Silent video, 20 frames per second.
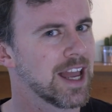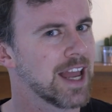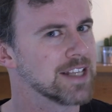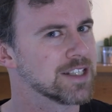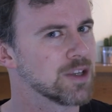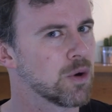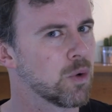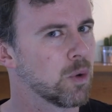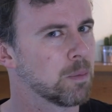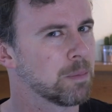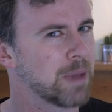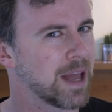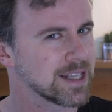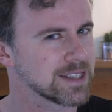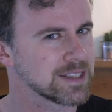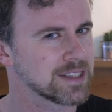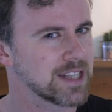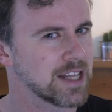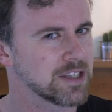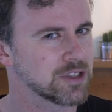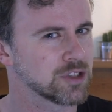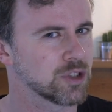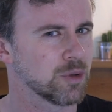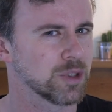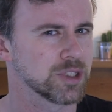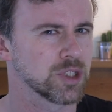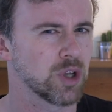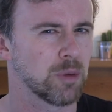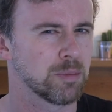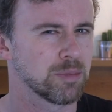Is it all past tense
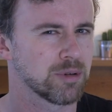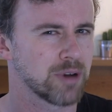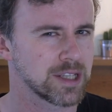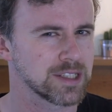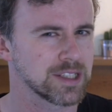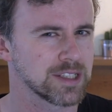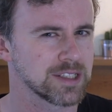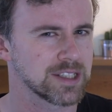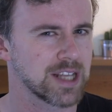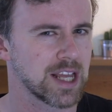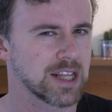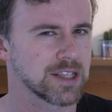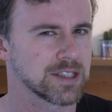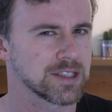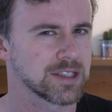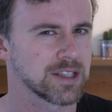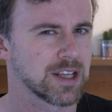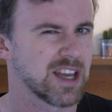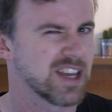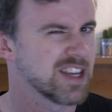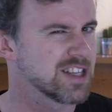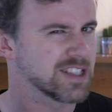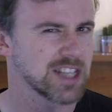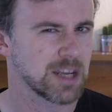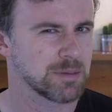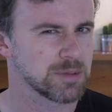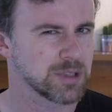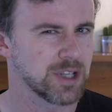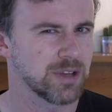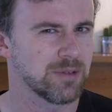or is it all present tense? It's
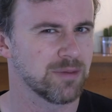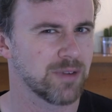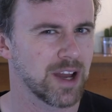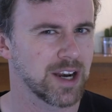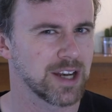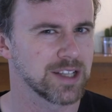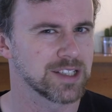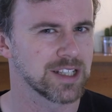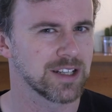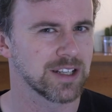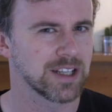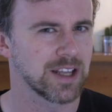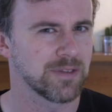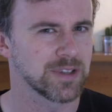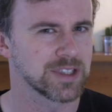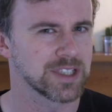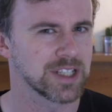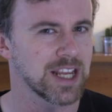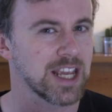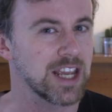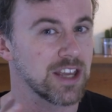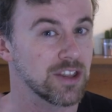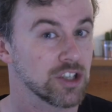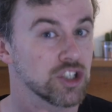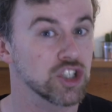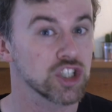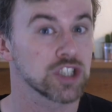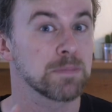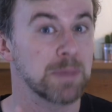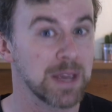absolutely fine. If it's an either,
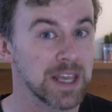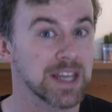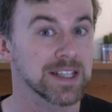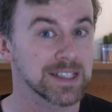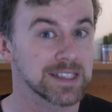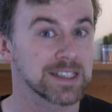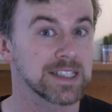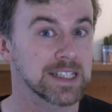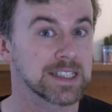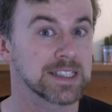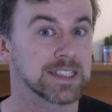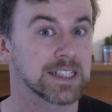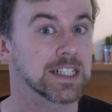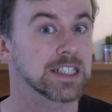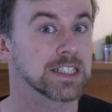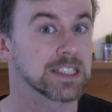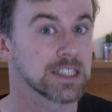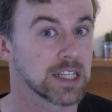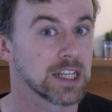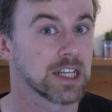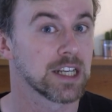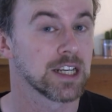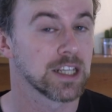just be consistent.